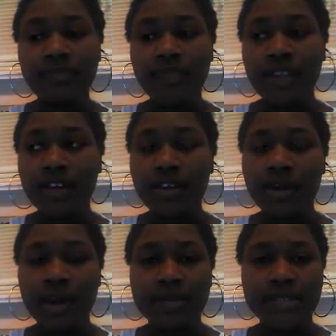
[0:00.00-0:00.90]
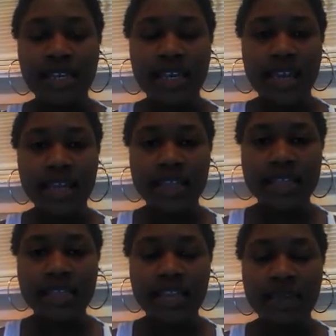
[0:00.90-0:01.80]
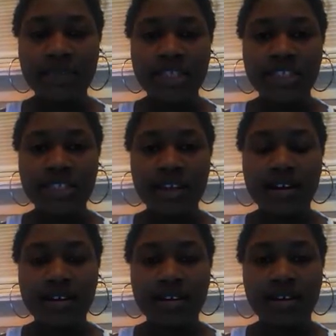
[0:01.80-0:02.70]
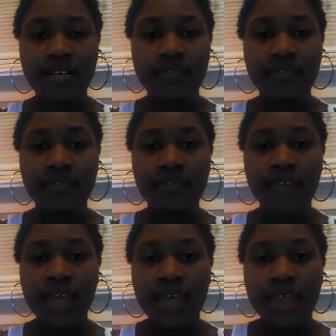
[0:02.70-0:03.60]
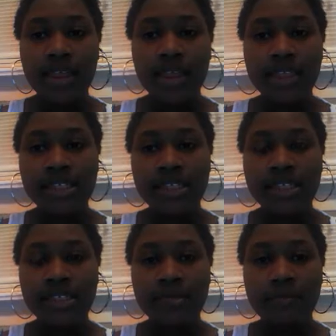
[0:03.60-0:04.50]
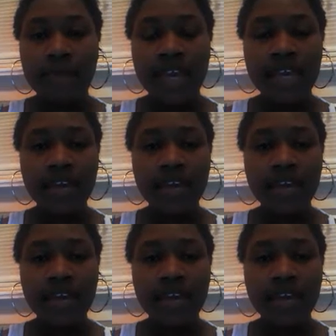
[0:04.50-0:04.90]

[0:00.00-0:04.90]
You know what I'm saying? They get this image of this meek